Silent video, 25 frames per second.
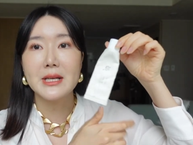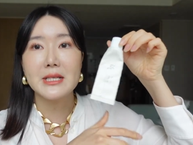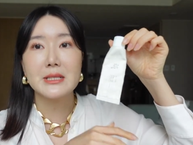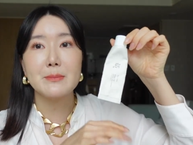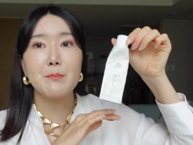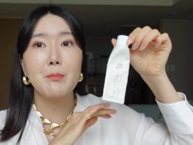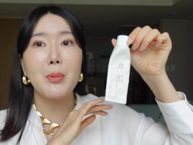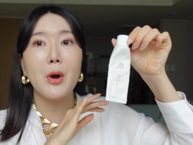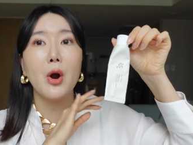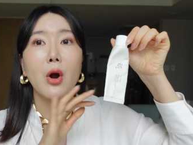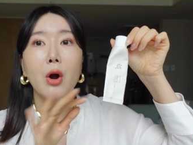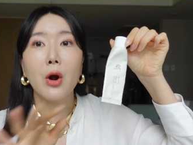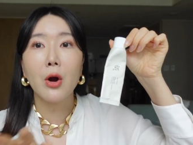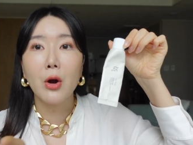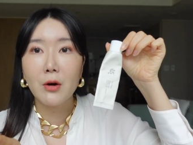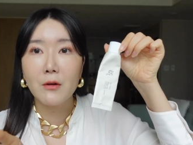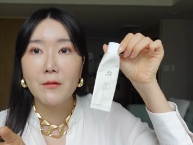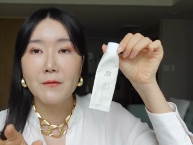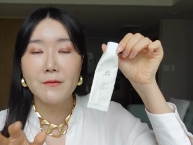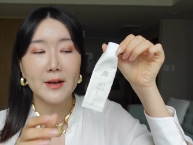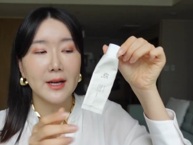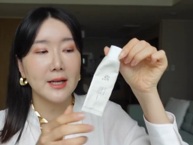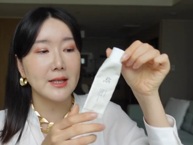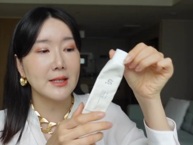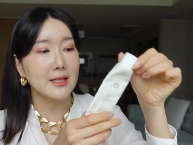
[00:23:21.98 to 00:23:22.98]
is
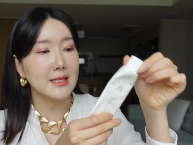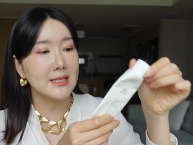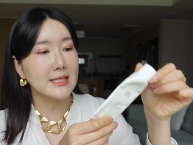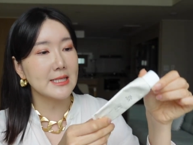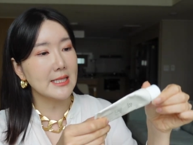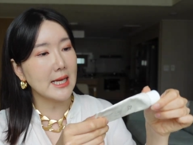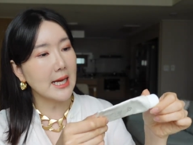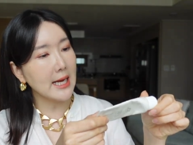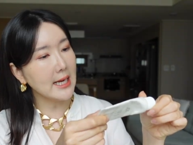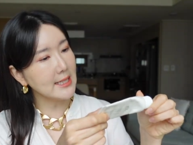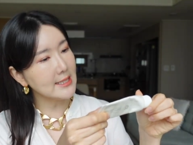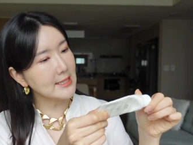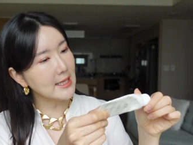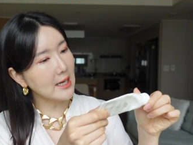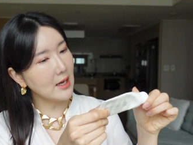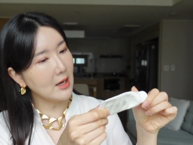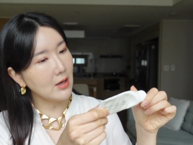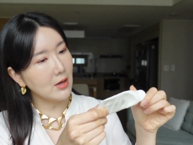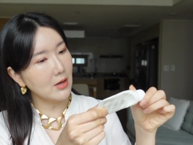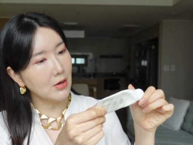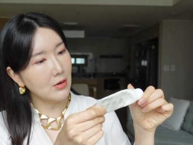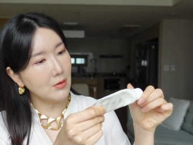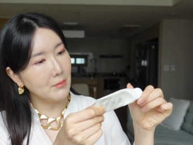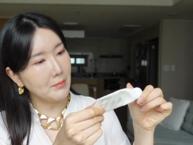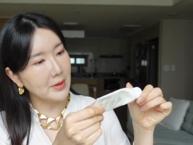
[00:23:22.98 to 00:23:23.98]
perfect. The size,
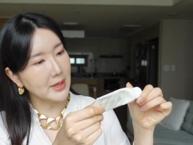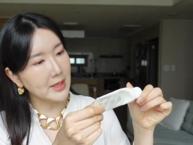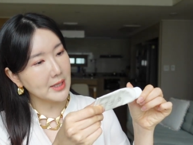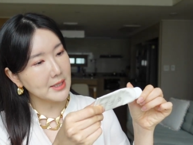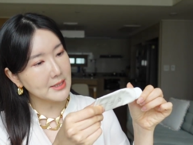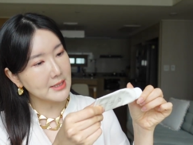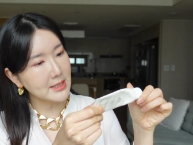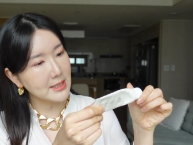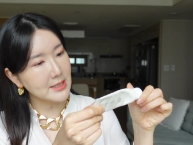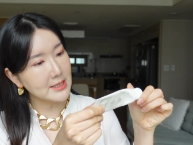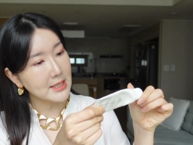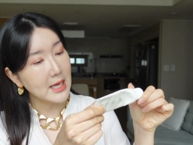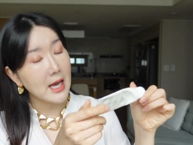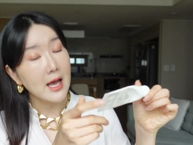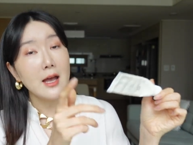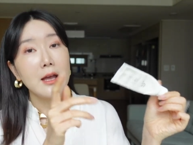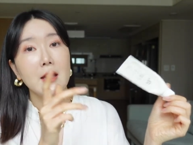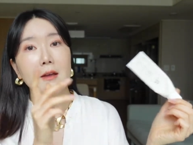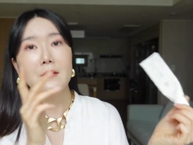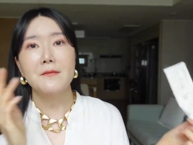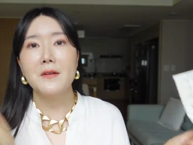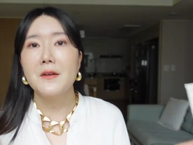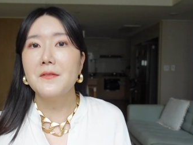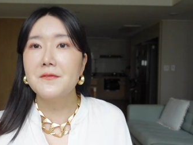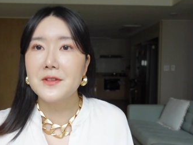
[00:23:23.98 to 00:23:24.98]
how big is this?
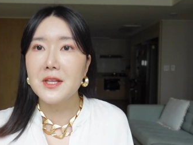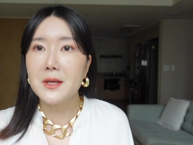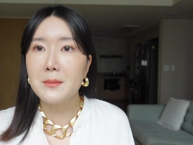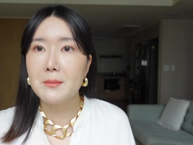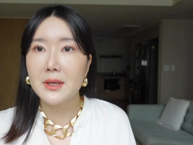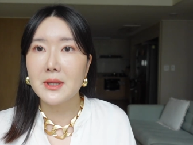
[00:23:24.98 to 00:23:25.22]
fifty